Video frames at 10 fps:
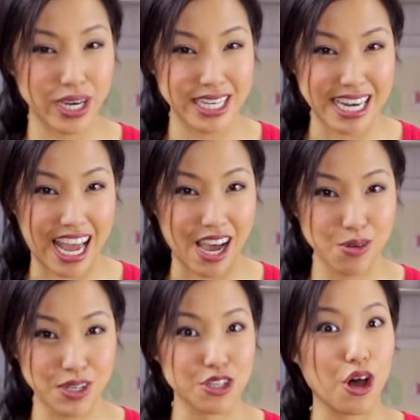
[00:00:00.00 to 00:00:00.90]
right
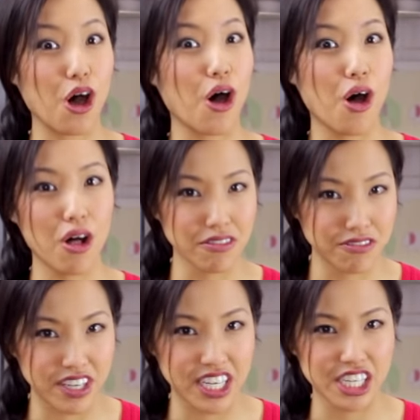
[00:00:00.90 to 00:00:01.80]
now, it's all
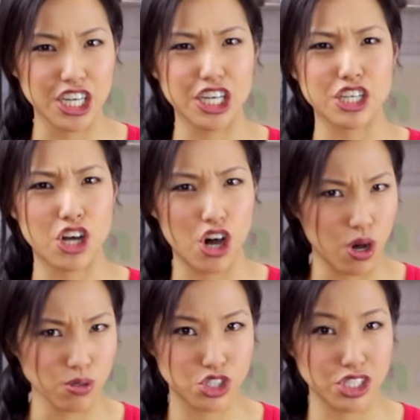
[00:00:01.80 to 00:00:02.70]
vinegar and
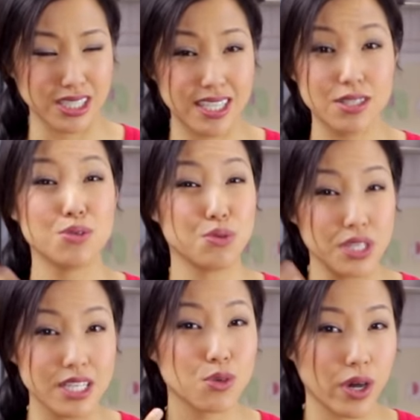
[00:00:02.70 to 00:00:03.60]
all chilies, you
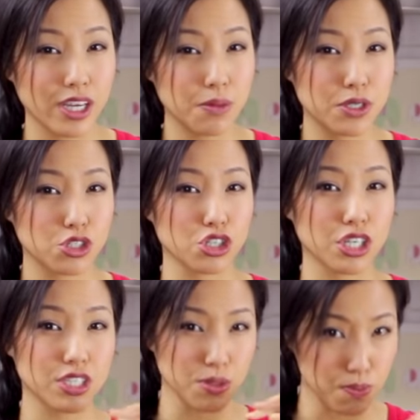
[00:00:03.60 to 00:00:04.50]
need quite a bit of
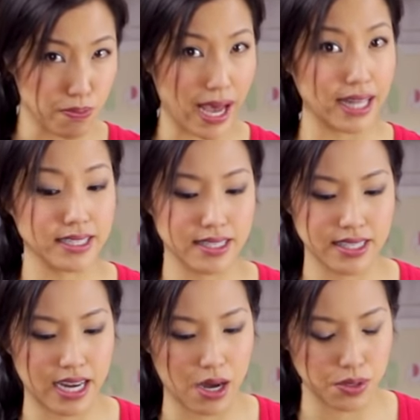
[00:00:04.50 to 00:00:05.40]
sugar to balance
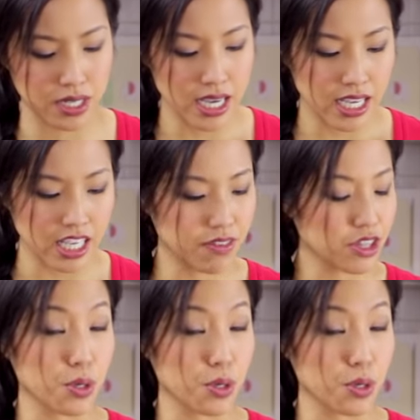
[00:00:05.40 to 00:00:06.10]
it out, even